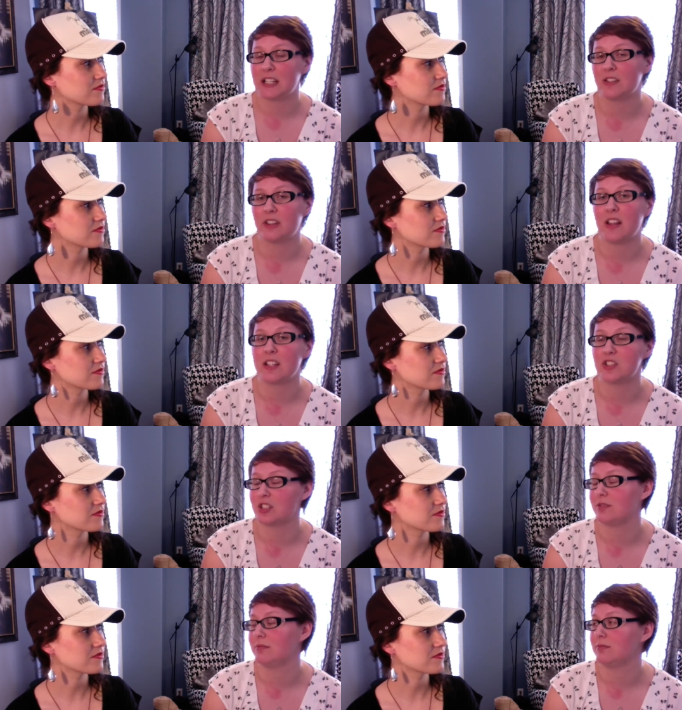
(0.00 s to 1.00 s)
Speaker 1: a novella
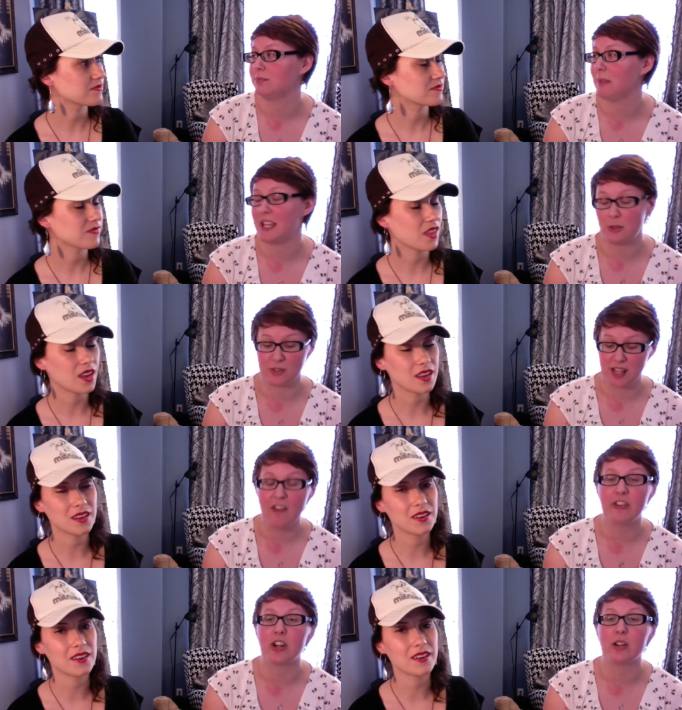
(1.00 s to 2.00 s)
should make you
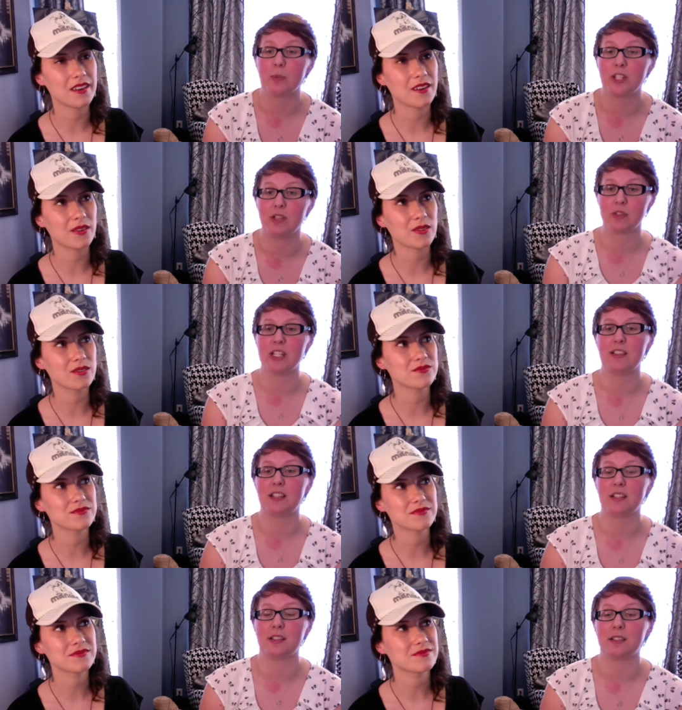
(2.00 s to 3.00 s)
suffer when you read
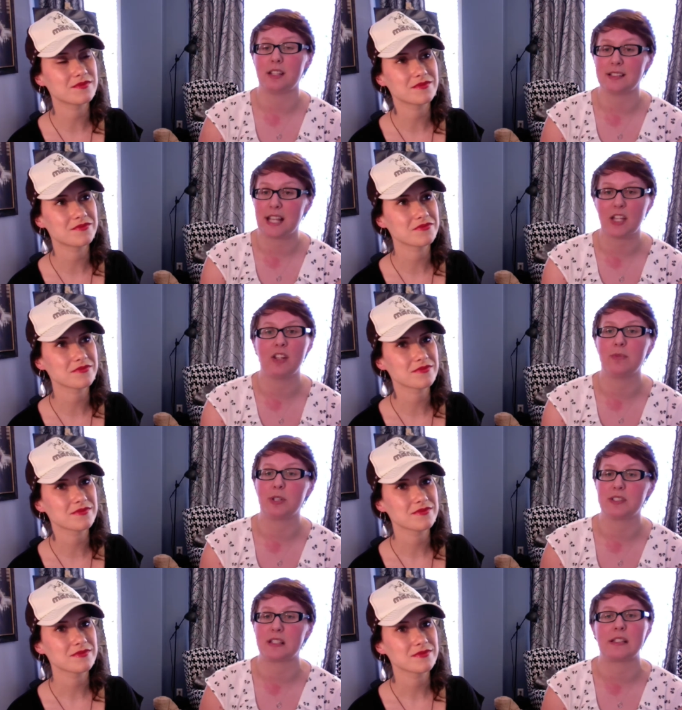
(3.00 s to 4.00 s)
the consecutive
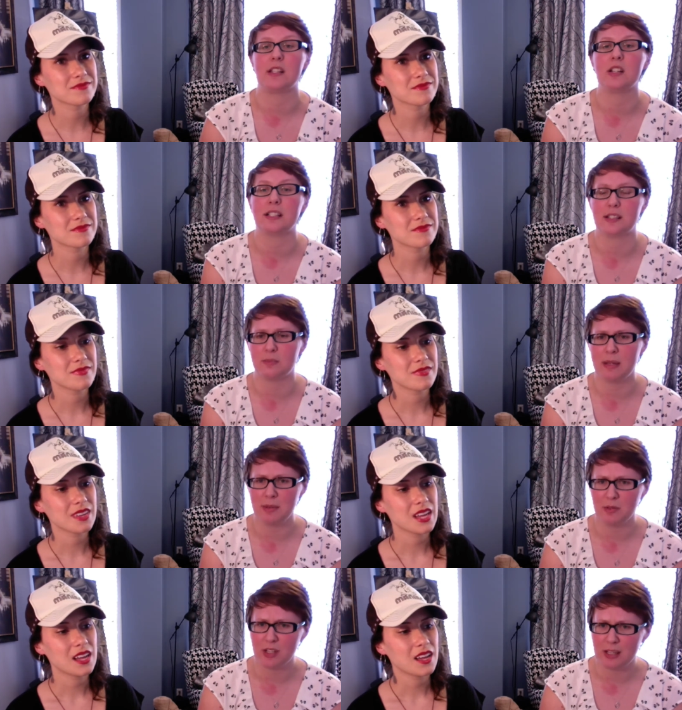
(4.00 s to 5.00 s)
books in the series. It made me
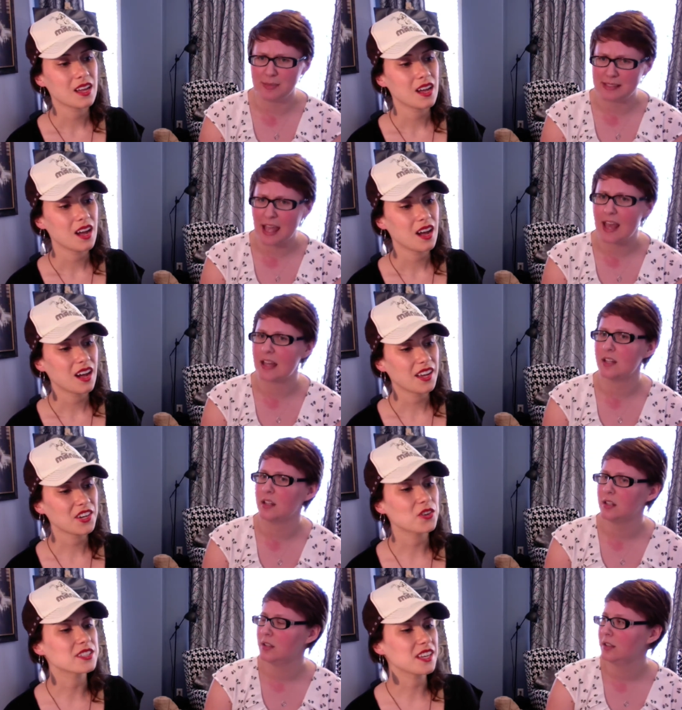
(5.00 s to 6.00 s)
really upset. I don't
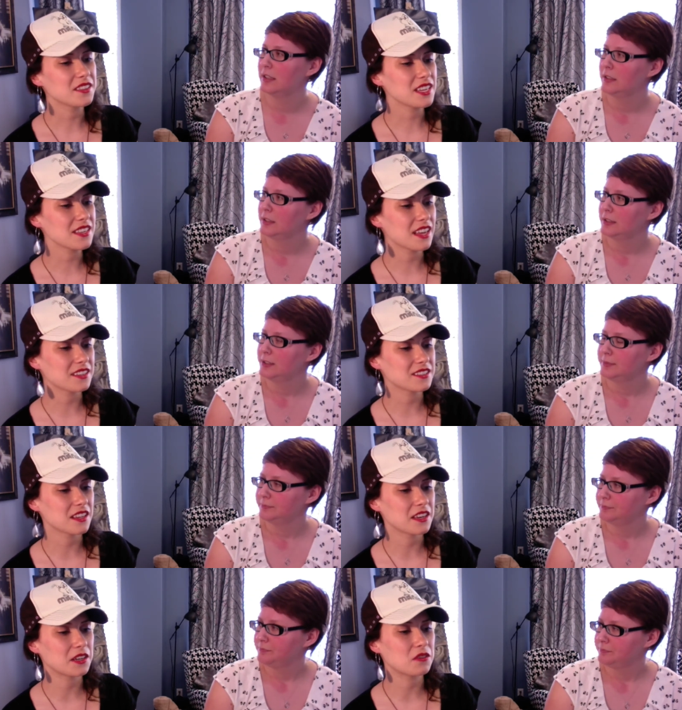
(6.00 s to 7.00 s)
know, because
Speaker 2: I think that's
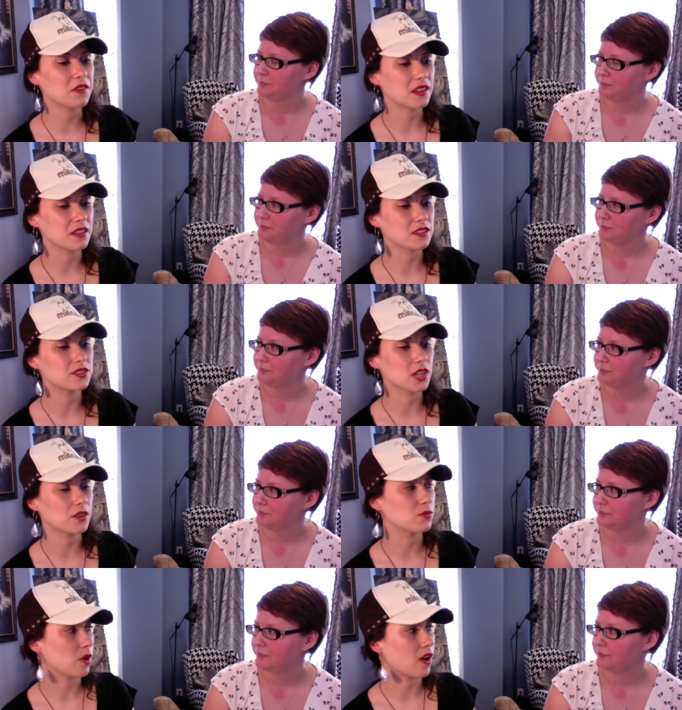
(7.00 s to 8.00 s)
like a novella
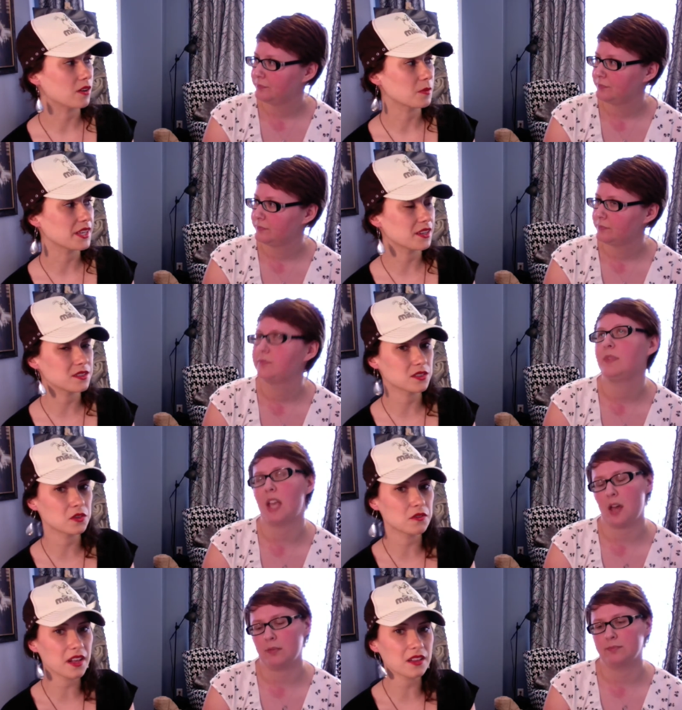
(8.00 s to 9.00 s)
done wrong. Because a
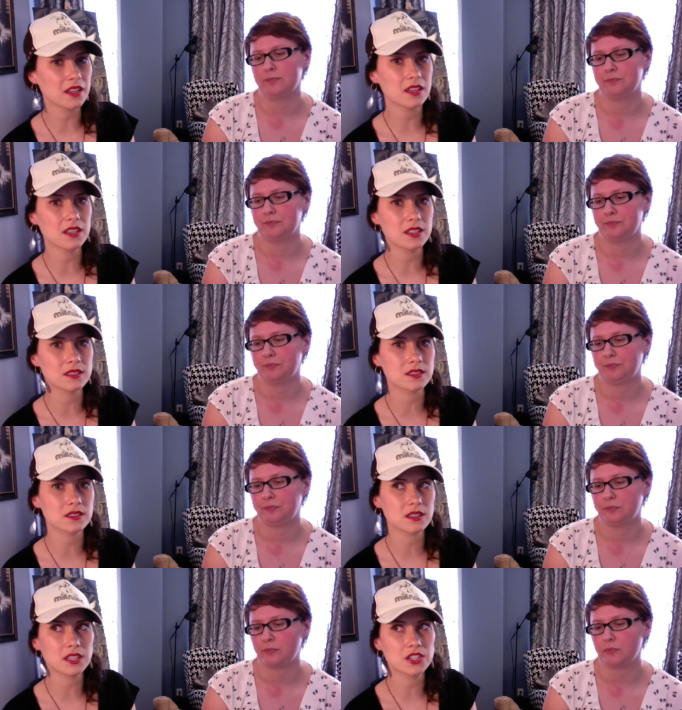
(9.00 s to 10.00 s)
yeah. novella
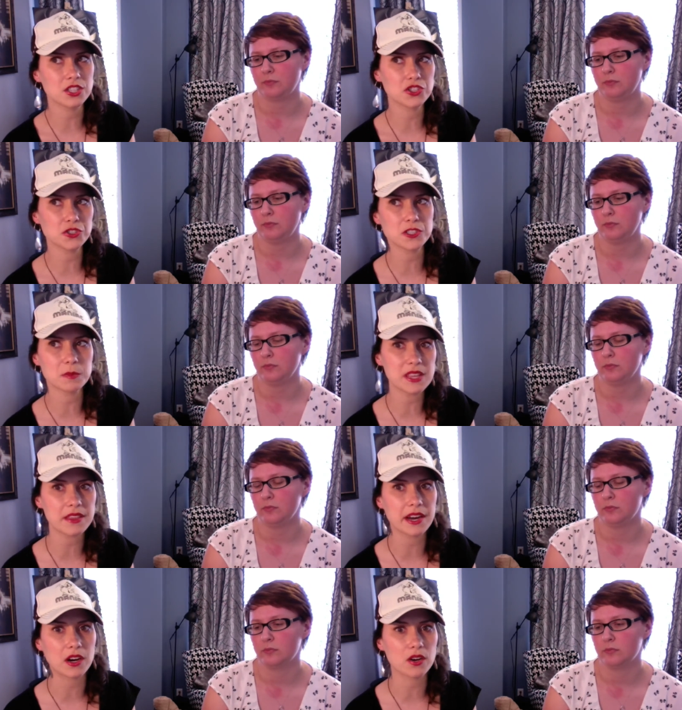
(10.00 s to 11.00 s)
is, it, it, should just be
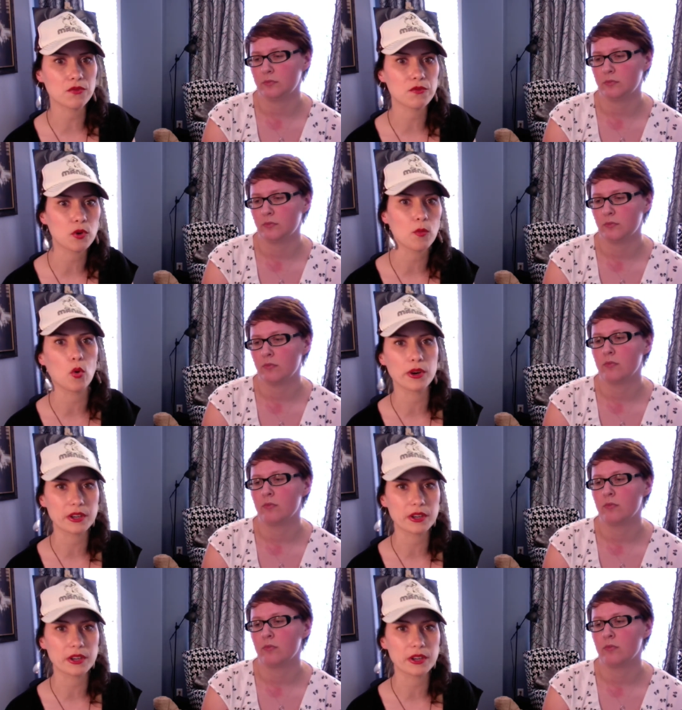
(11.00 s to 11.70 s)
there for more